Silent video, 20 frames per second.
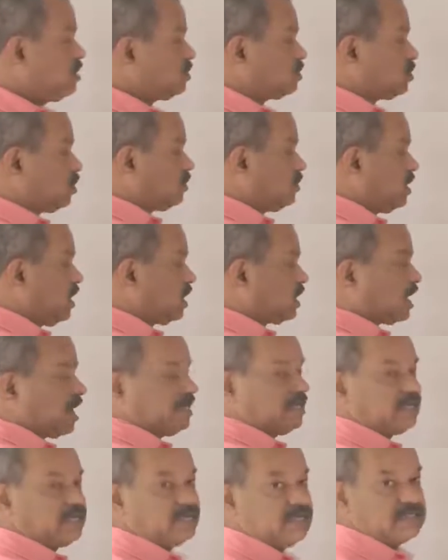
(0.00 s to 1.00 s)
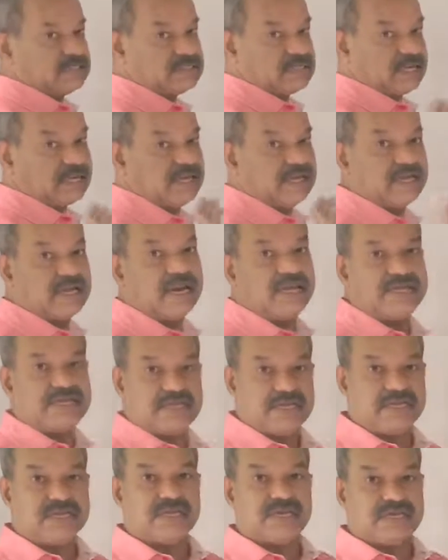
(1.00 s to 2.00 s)
So the criterion, second
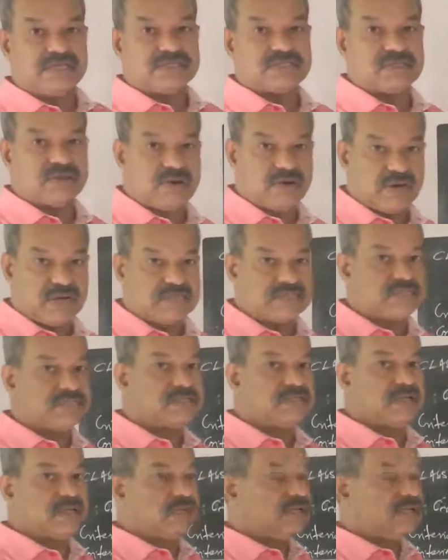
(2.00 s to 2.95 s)
criterion is known as